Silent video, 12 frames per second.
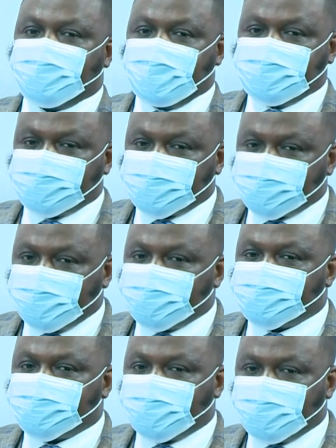that is why
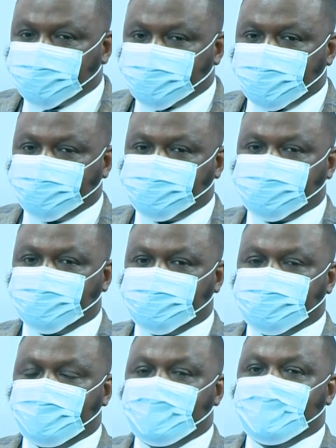salt
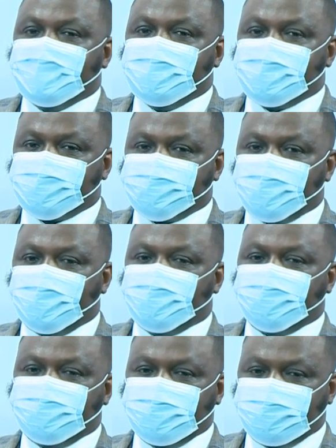consumption is
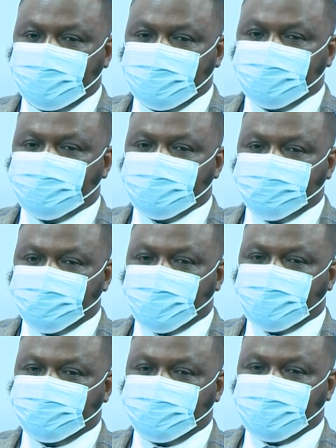one of the, the
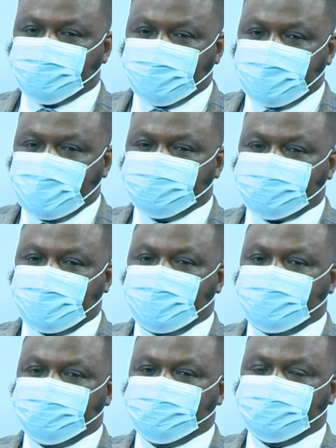modification
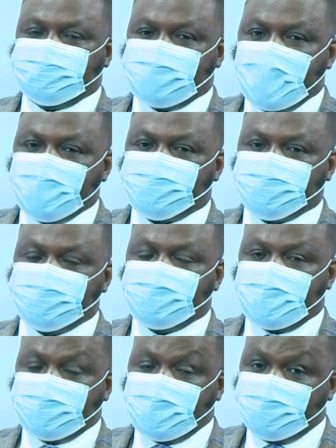lifestyle, diet,
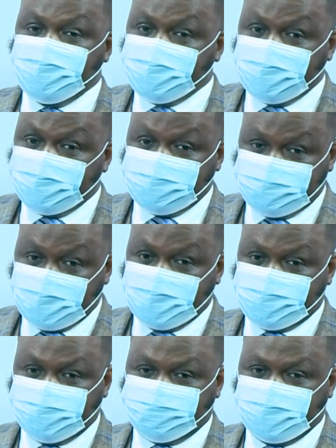I mean
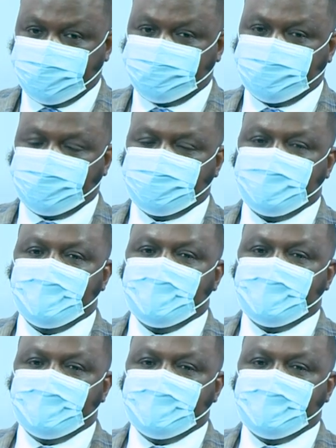dietary, pardon me,